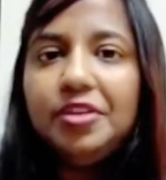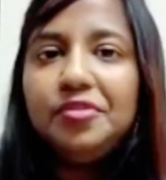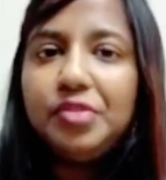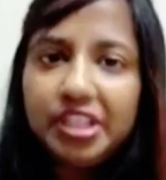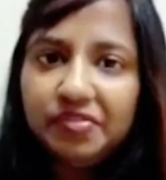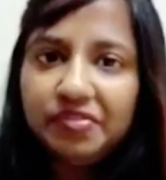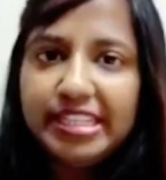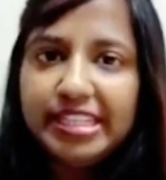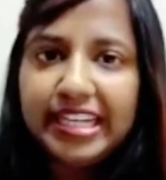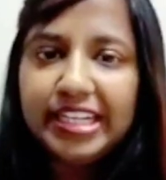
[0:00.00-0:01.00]

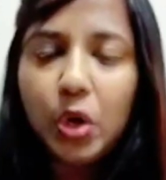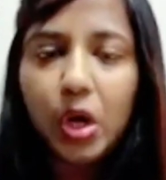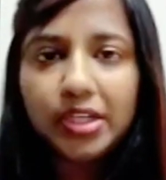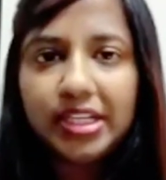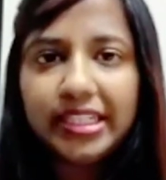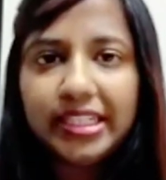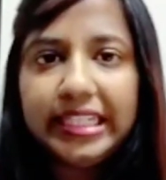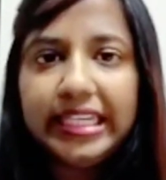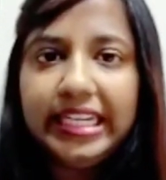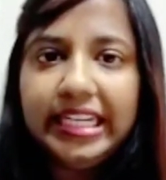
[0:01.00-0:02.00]
forgiveness and a cord cutting
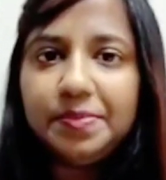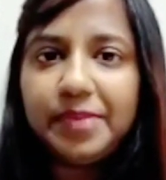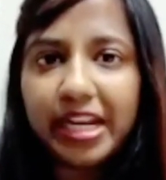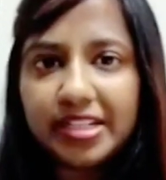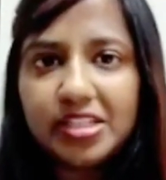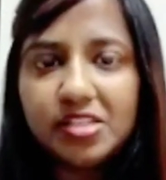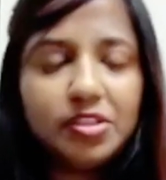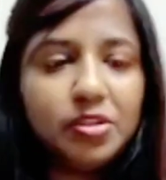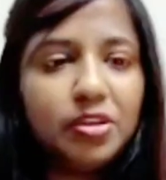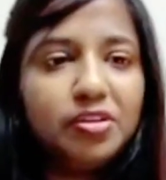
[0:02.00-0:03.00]
healing practice
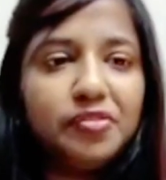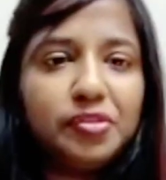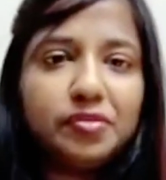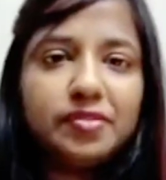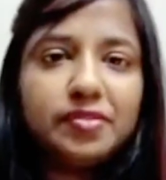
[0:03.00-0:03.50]
with all of you.